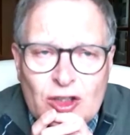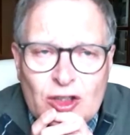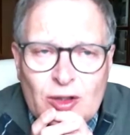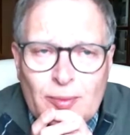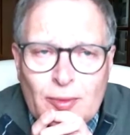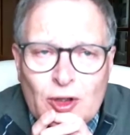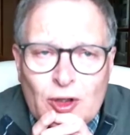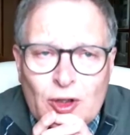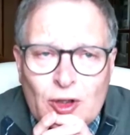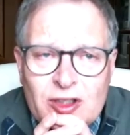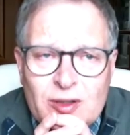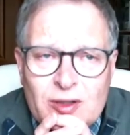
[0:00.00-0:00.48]

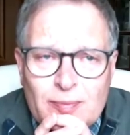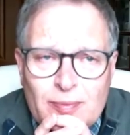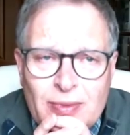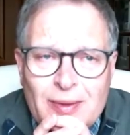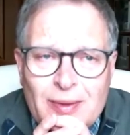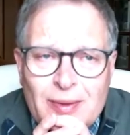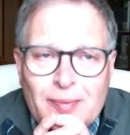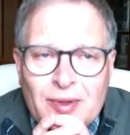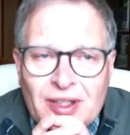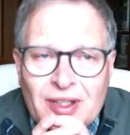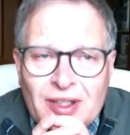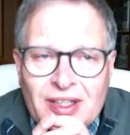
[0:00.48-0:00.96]
culture
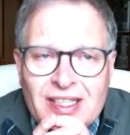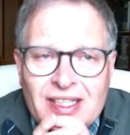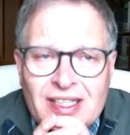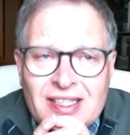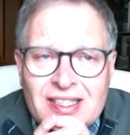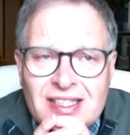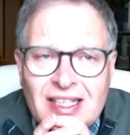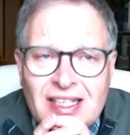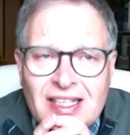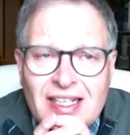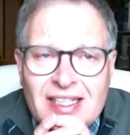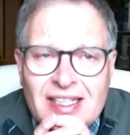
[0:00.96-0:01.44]
amongst
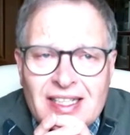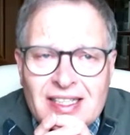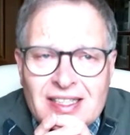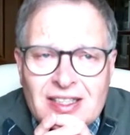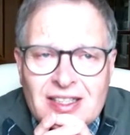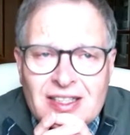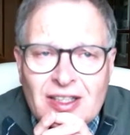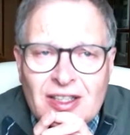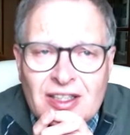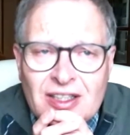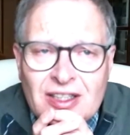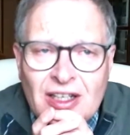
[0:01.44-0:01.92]
people these
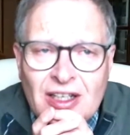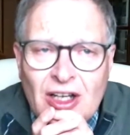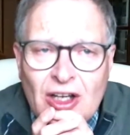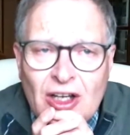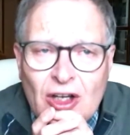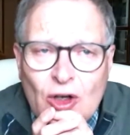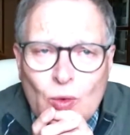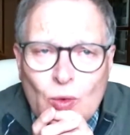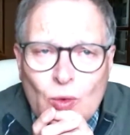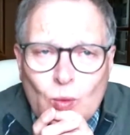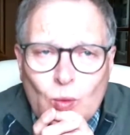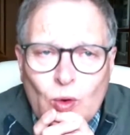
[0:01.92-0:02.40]
days
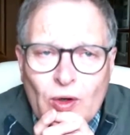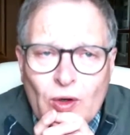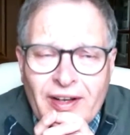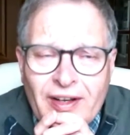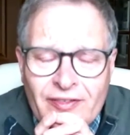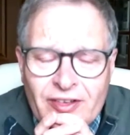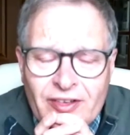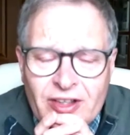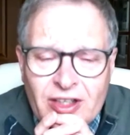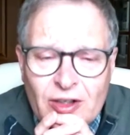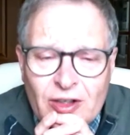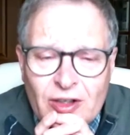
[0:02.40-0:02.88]
that
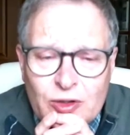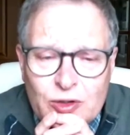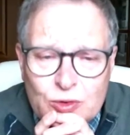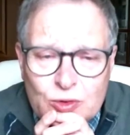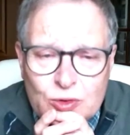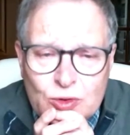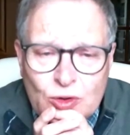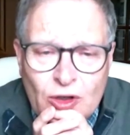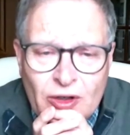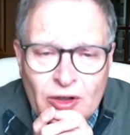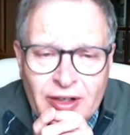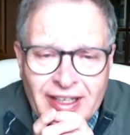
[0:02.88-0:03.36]
whatever
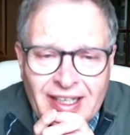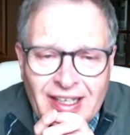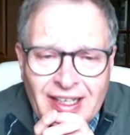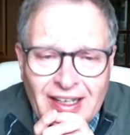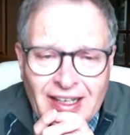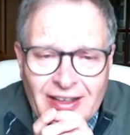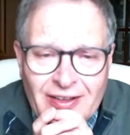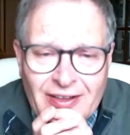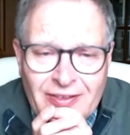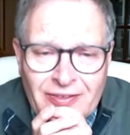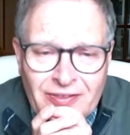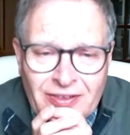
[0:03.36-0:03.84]
goes
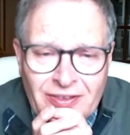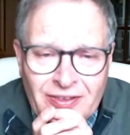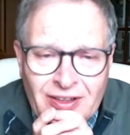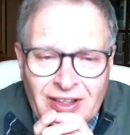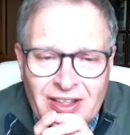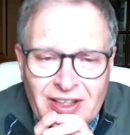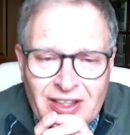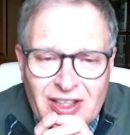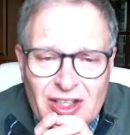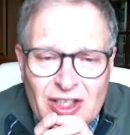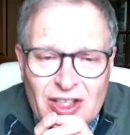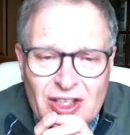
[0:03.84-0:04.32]
wrong in
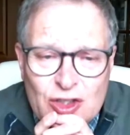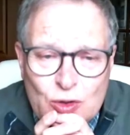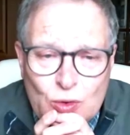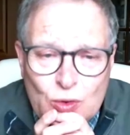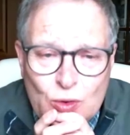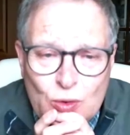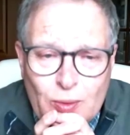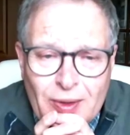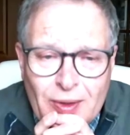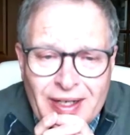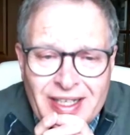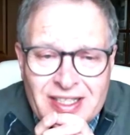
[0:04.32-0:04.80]
life
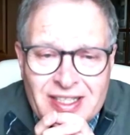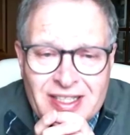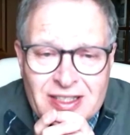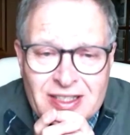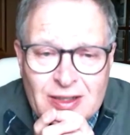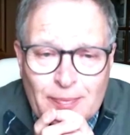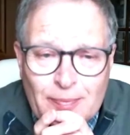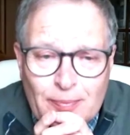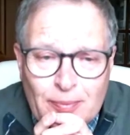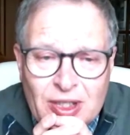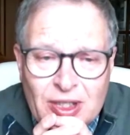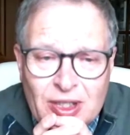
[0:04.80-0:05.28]
is
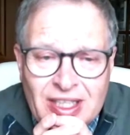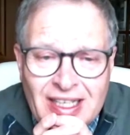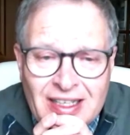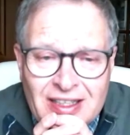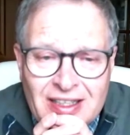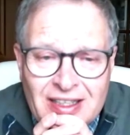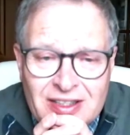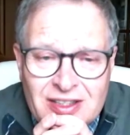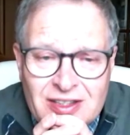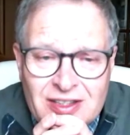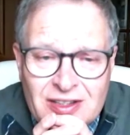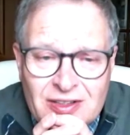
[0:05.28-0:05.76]
always
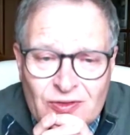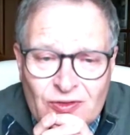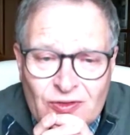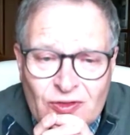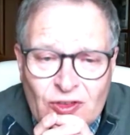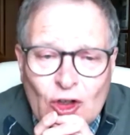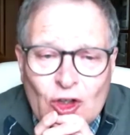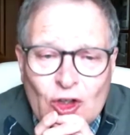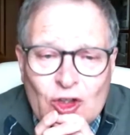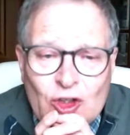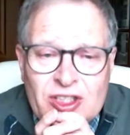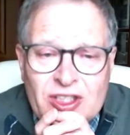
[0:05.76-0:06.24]
somebody
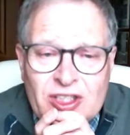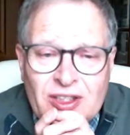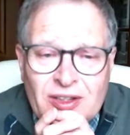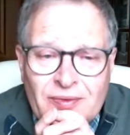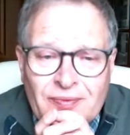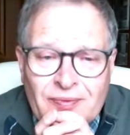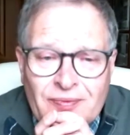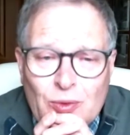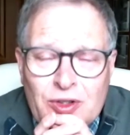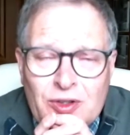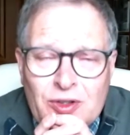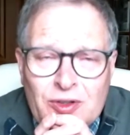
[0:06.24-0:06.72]
else's
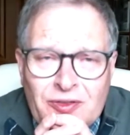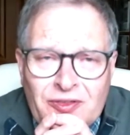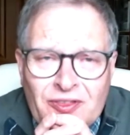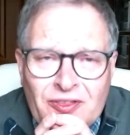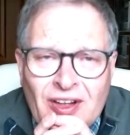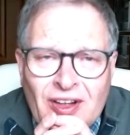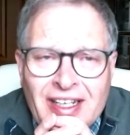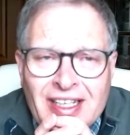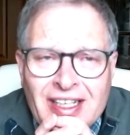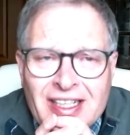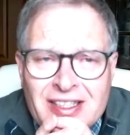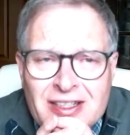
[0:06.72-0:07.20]
fault.
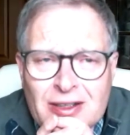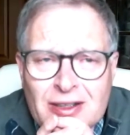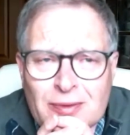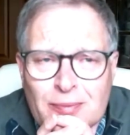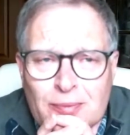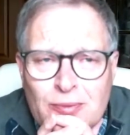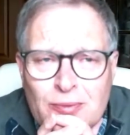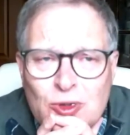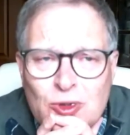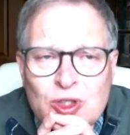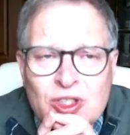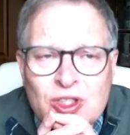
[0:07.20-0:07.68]
What you'll
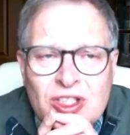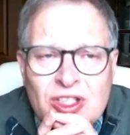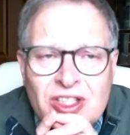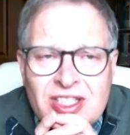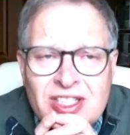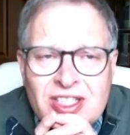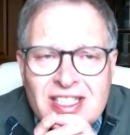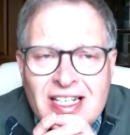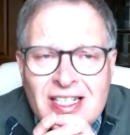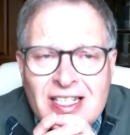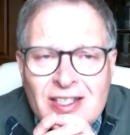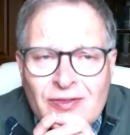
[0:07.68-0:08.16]
find is that the
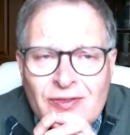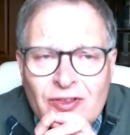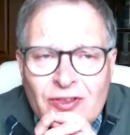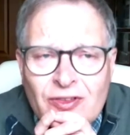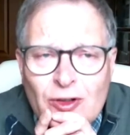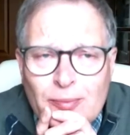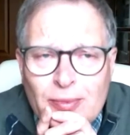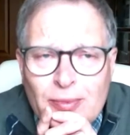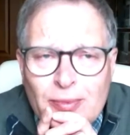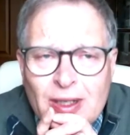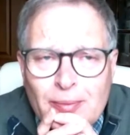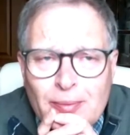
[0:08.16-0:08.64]
more
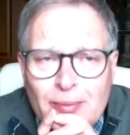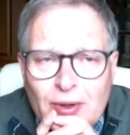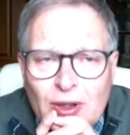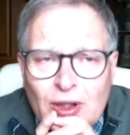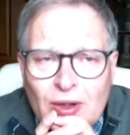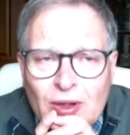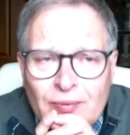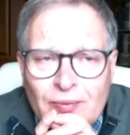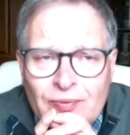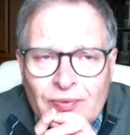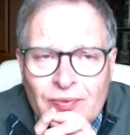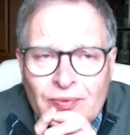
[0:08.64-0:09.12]
successful
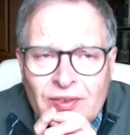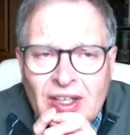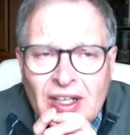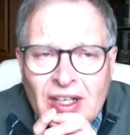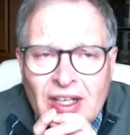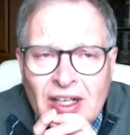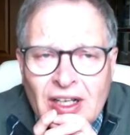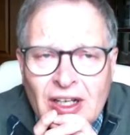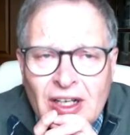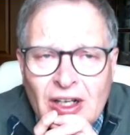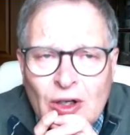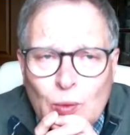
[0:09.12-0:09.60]
people
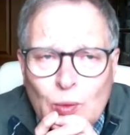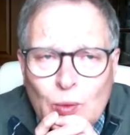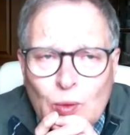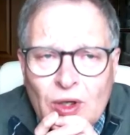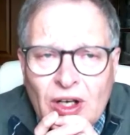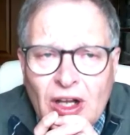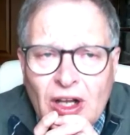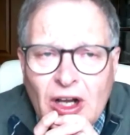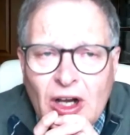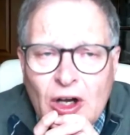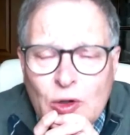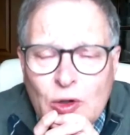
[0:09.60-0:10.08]

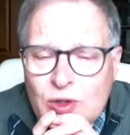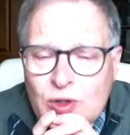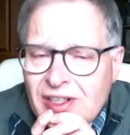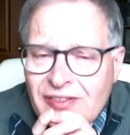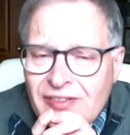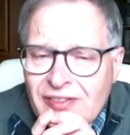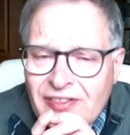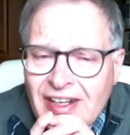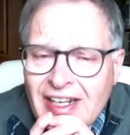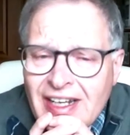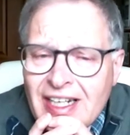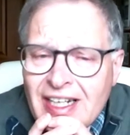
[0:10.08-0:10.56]
will
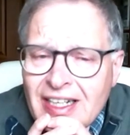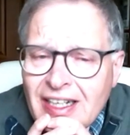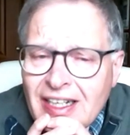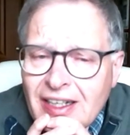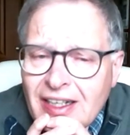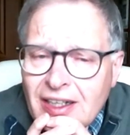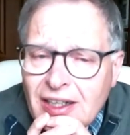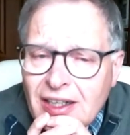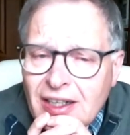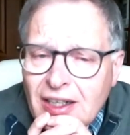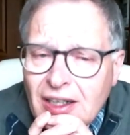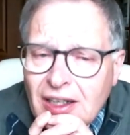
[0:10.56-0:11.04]
own the
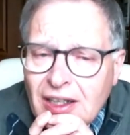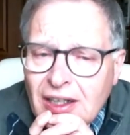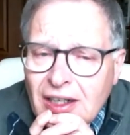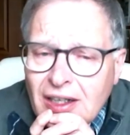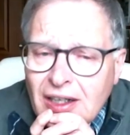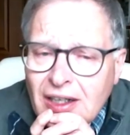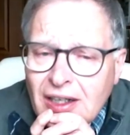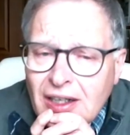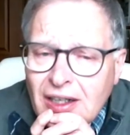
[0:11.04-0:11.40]
failure.